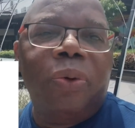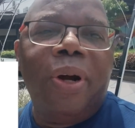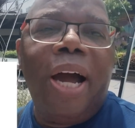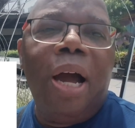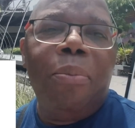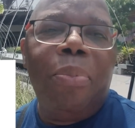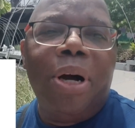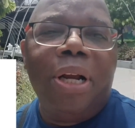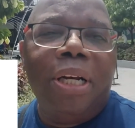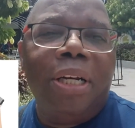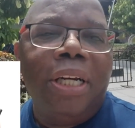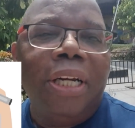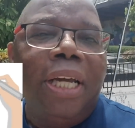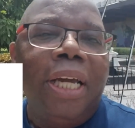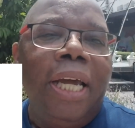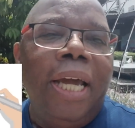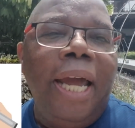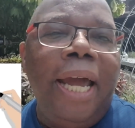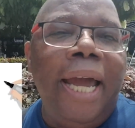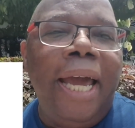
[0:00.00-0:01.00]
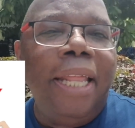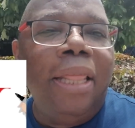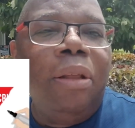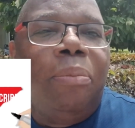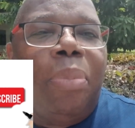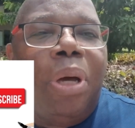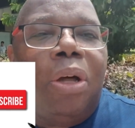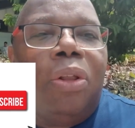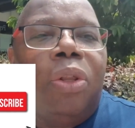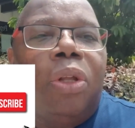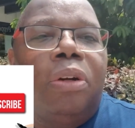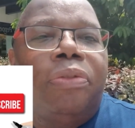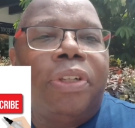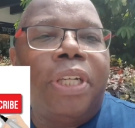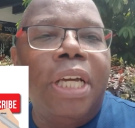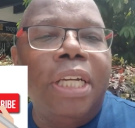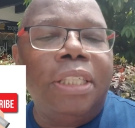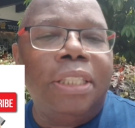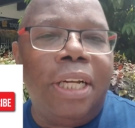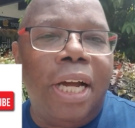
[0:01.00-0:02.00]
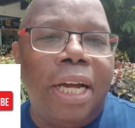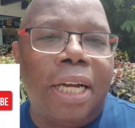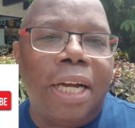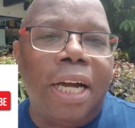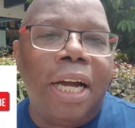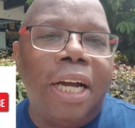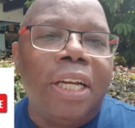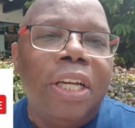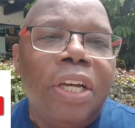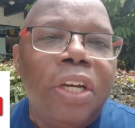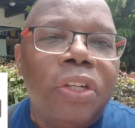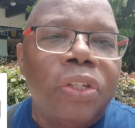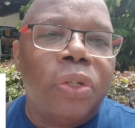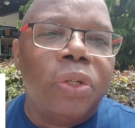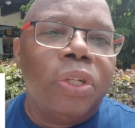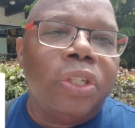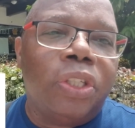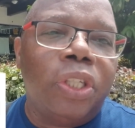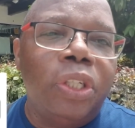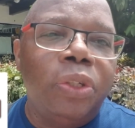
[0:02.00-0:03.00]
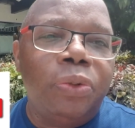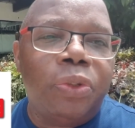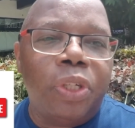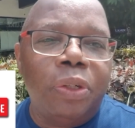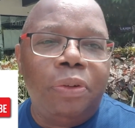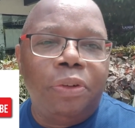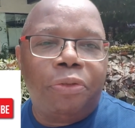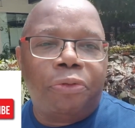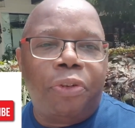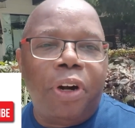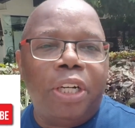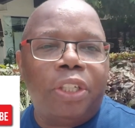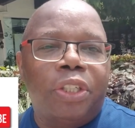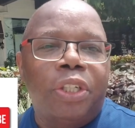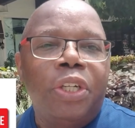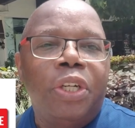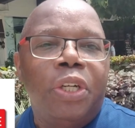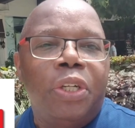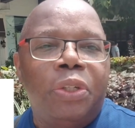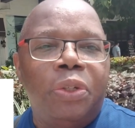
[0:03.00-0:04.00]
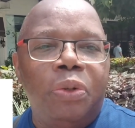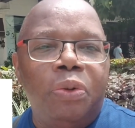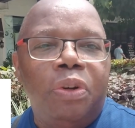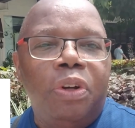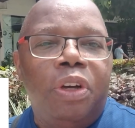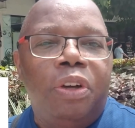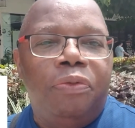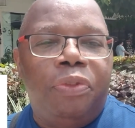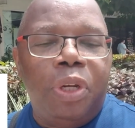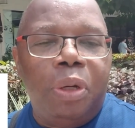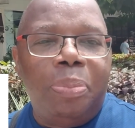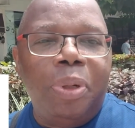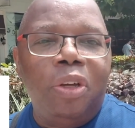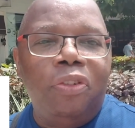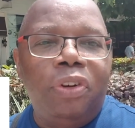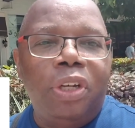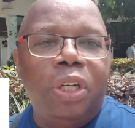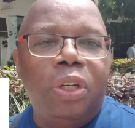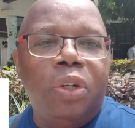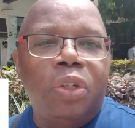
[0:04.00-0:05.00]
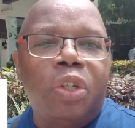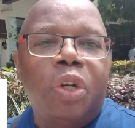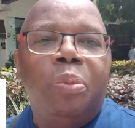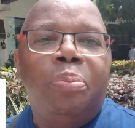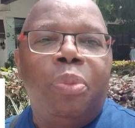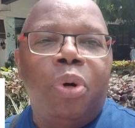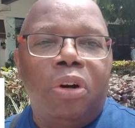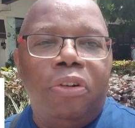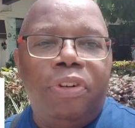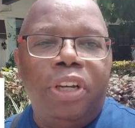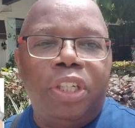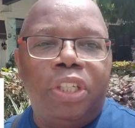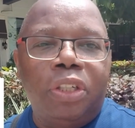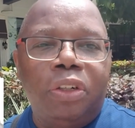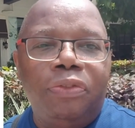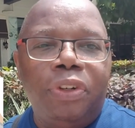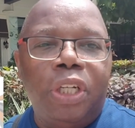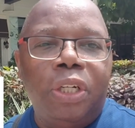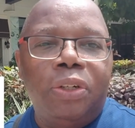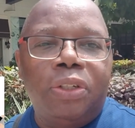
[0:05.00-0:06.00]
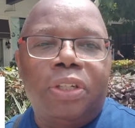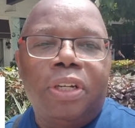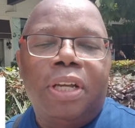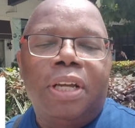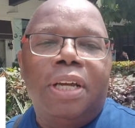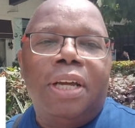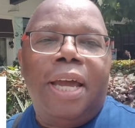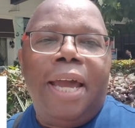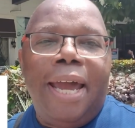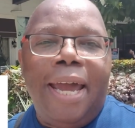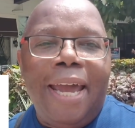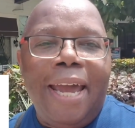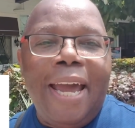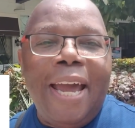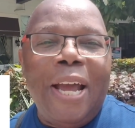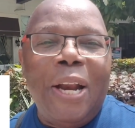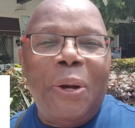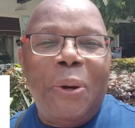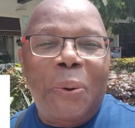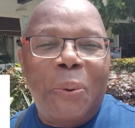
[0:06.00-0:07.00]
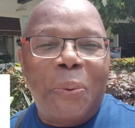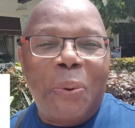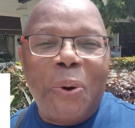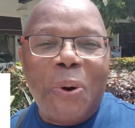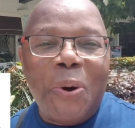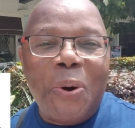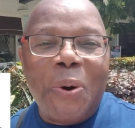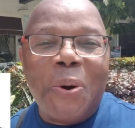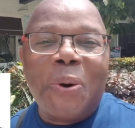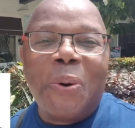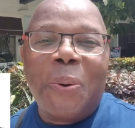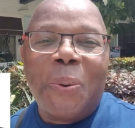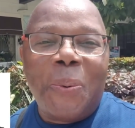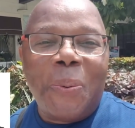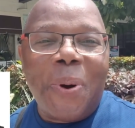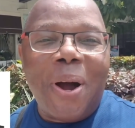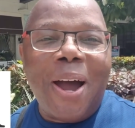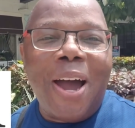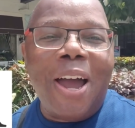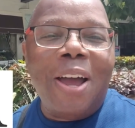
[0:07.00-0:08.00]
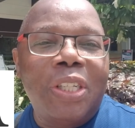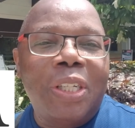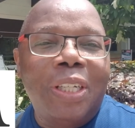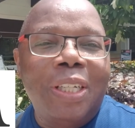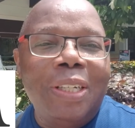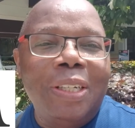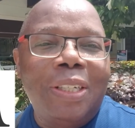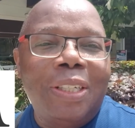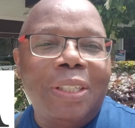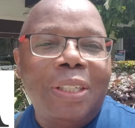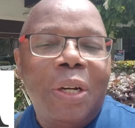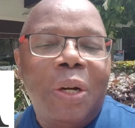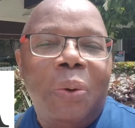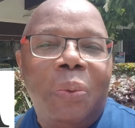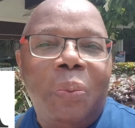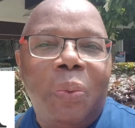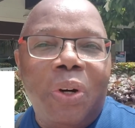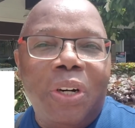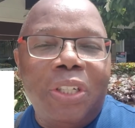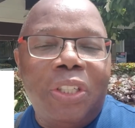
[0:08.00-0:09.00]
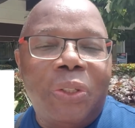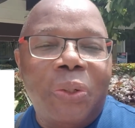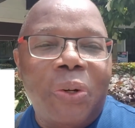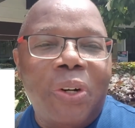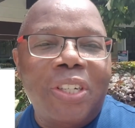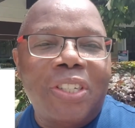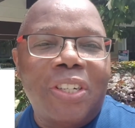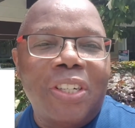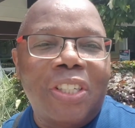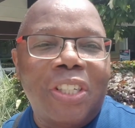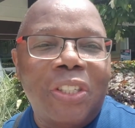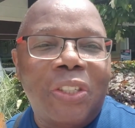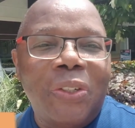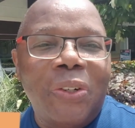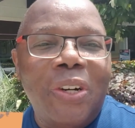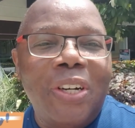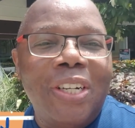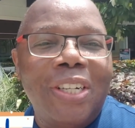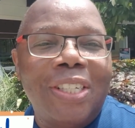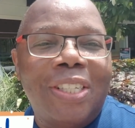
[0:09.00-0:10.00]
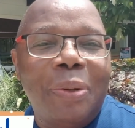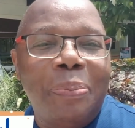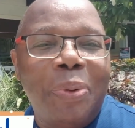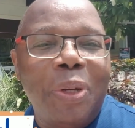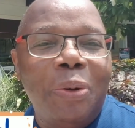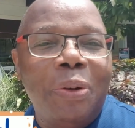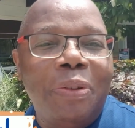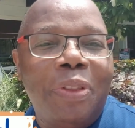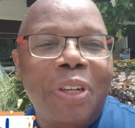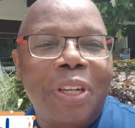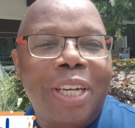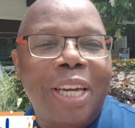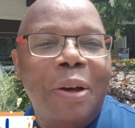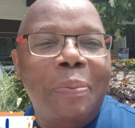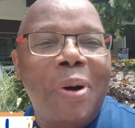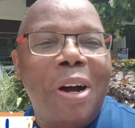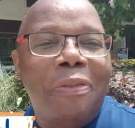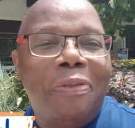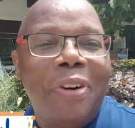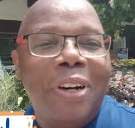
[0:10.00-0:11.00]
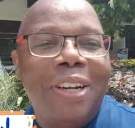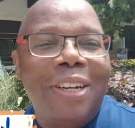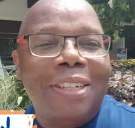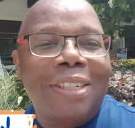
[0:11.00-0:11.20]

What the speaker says: button and the bell notification icon so you continue to see fresh new Philippine videos, motivational videos, and worldwide videos. What a joy, such a joy it is to be with you again, my friends.